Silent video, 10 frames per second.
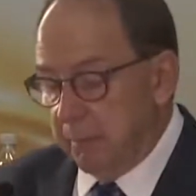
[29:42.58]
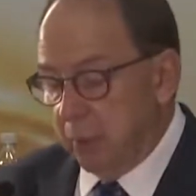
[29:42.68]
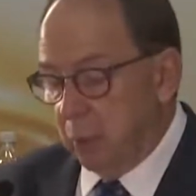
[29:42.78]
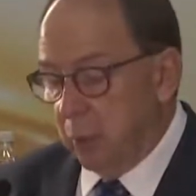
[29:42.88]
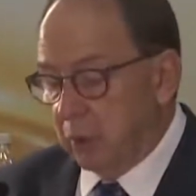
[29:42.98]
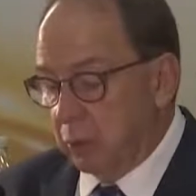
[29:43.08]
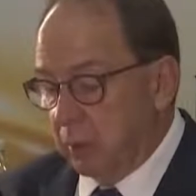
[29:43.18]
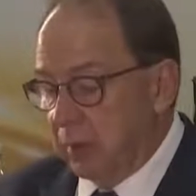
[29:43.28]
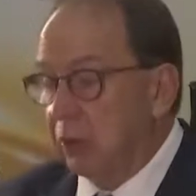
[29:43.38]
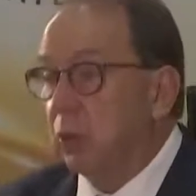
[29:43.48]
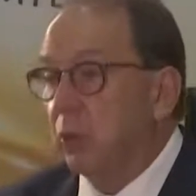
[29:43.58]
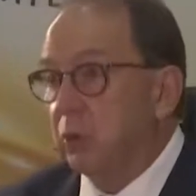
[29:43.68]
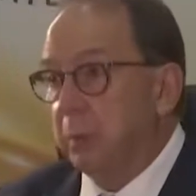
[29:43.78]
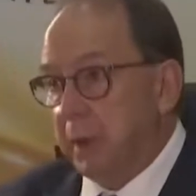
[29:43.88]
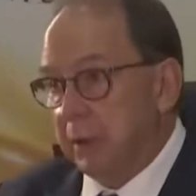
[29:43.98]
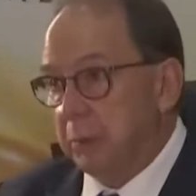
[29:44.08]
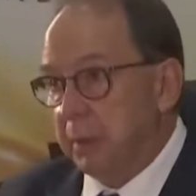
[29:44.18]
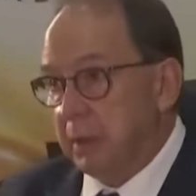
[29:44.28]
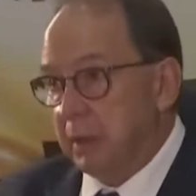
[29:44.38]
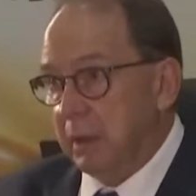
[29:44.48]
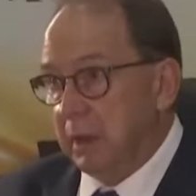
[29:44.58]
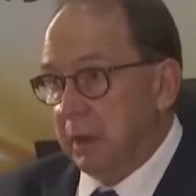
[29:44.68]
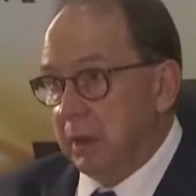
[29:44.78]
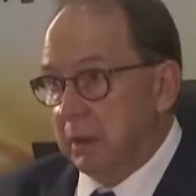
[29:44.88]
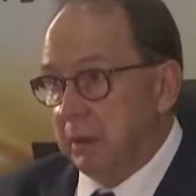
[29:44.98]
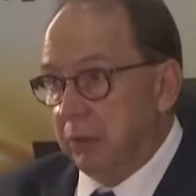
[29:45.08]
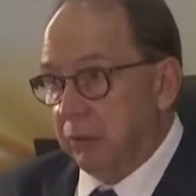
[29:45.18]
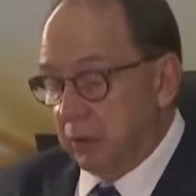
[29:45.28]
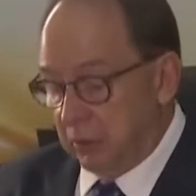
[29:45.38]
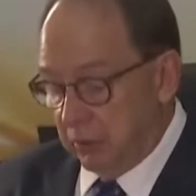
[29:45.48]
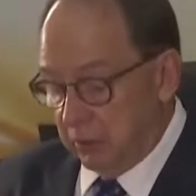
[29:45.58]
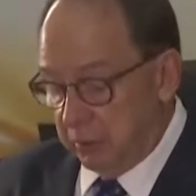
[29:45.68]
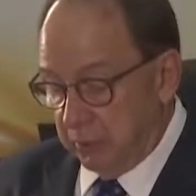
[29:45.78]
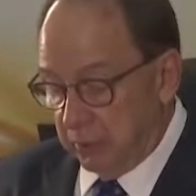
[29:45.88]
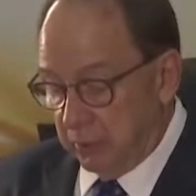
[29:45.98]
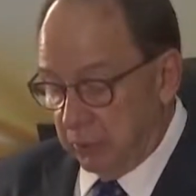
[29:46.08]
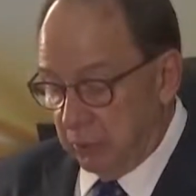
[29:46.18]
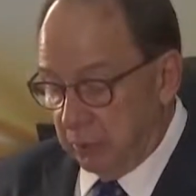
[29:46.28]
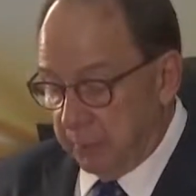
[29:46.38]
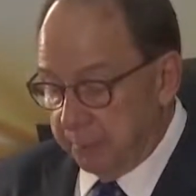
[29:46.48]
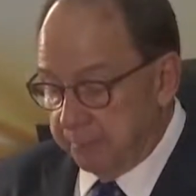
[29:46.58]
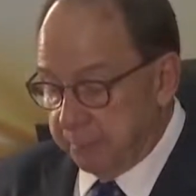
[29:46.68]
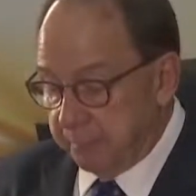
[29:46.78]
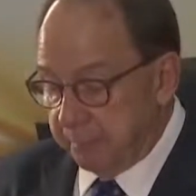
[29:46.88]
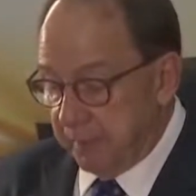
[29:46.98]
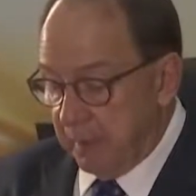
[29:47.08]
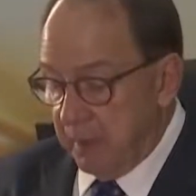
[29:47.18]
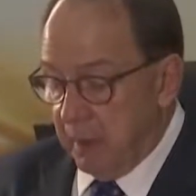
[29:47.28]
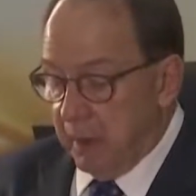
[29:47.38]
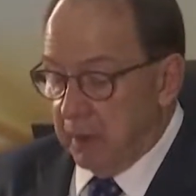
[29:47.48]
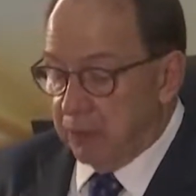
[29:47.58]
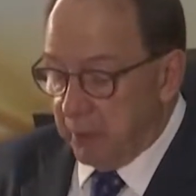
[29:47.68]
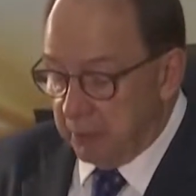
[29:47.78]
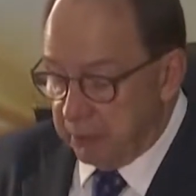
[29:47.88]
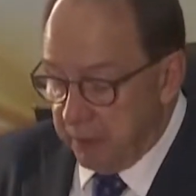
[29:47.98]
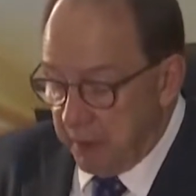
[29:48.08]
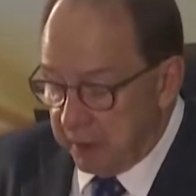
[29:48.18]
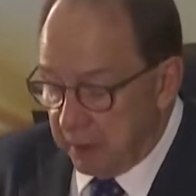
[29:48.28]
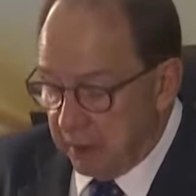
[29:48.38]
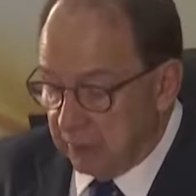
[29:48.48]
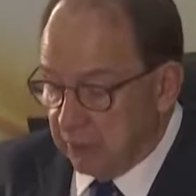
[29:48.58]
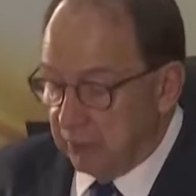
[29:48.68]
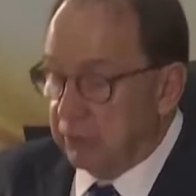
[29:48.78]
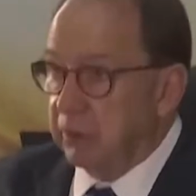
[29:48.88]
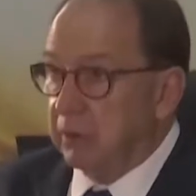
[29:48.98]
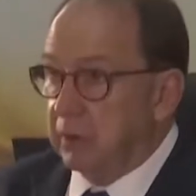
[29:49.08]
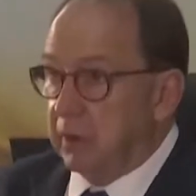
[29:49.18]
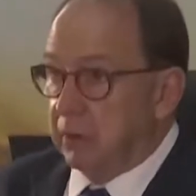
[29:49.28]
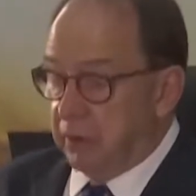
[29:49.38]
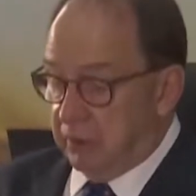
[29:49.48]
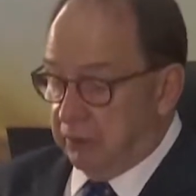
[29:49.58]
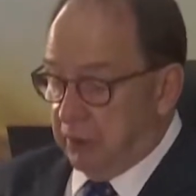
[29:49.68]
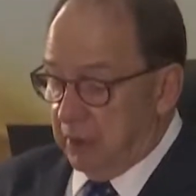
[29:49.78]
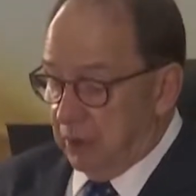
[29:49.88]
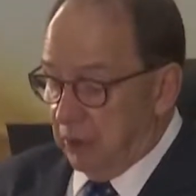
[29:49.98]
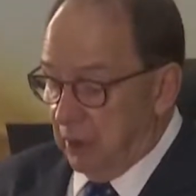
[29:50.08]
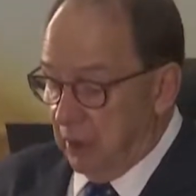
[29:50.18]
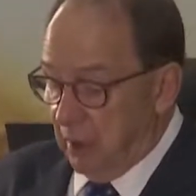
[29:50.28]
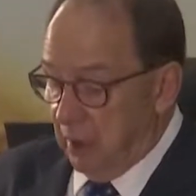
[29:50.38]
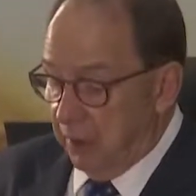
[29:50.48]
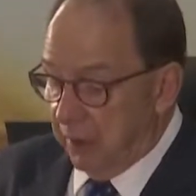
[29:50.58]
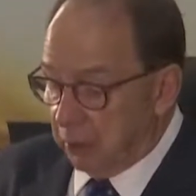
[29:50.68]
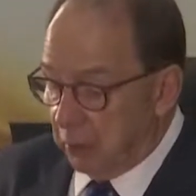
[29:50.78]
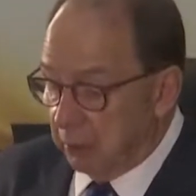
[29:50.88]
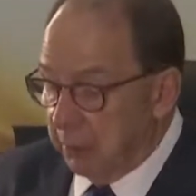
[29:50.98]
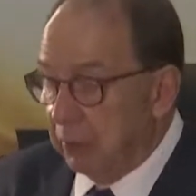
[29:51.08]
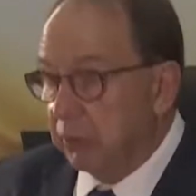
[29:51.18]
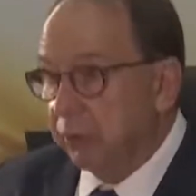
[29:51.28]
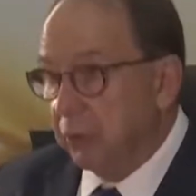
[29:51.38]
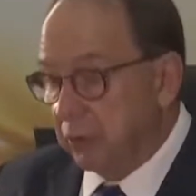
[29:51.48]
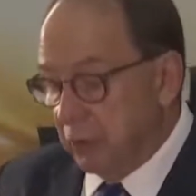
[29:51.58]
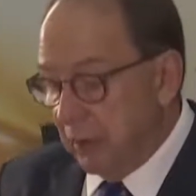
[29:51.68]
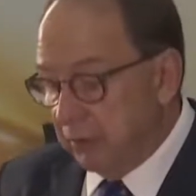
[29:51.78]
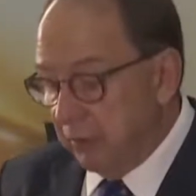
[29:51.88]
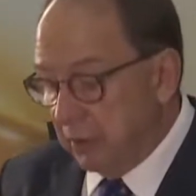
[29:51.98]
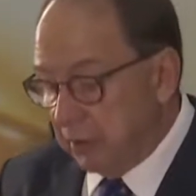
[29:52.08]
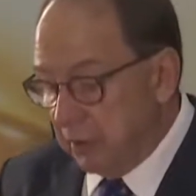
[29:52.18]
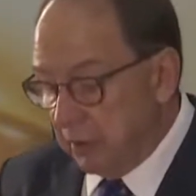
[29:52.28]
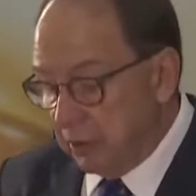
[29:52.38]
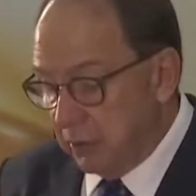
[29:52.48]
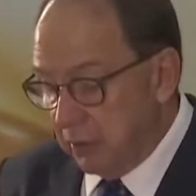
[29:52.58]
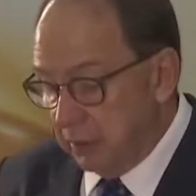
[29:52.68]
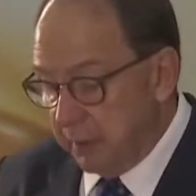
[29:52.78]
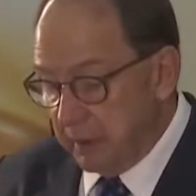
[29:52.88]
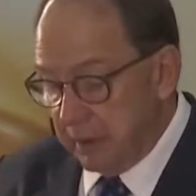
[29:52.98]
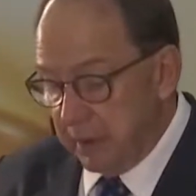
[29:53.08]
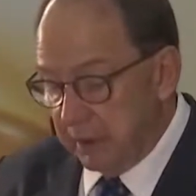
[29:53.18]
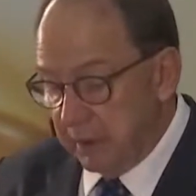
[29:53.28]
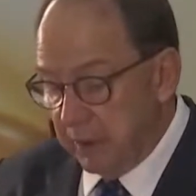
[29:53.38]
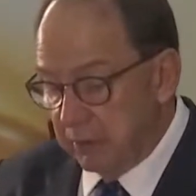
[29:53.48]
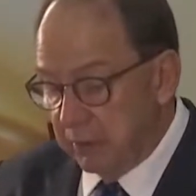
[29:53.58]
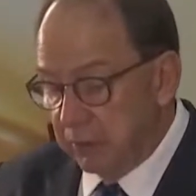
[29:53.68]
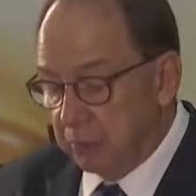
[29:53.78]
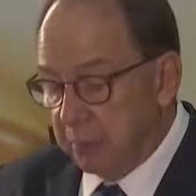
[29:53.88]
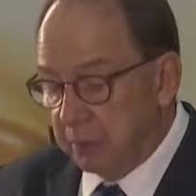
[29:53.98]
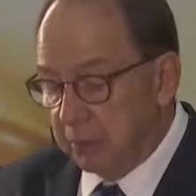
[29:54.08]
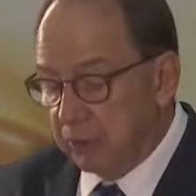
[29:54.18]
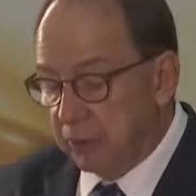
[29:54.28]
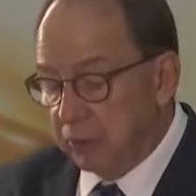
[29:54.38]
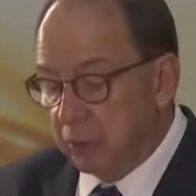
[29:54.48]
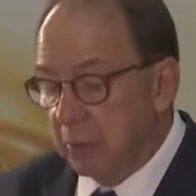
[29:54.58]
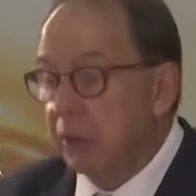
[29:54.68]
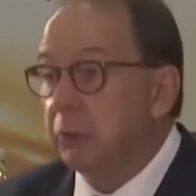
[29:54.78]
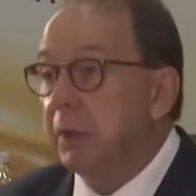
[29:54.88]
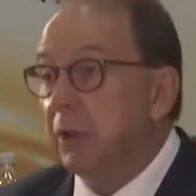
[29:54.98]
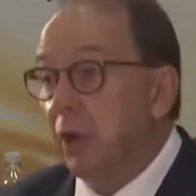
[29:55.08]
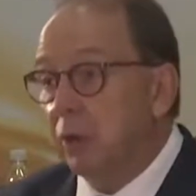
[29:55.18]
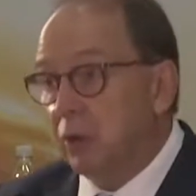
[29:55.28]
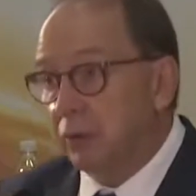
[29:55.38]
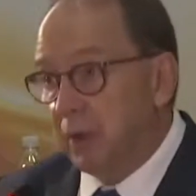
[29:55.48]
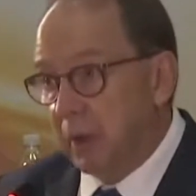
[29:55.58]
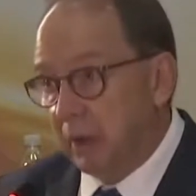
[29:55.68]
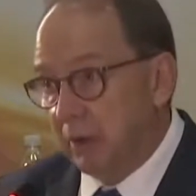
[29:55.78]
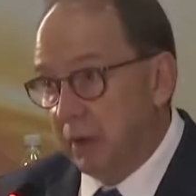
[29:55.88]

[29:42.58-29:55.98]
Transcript: what we thought might be the version of Mr. Zuma. Some of the allegations, as I've said, that will be referred to have not yet been led in evidence, but Mr. Zuma has been notified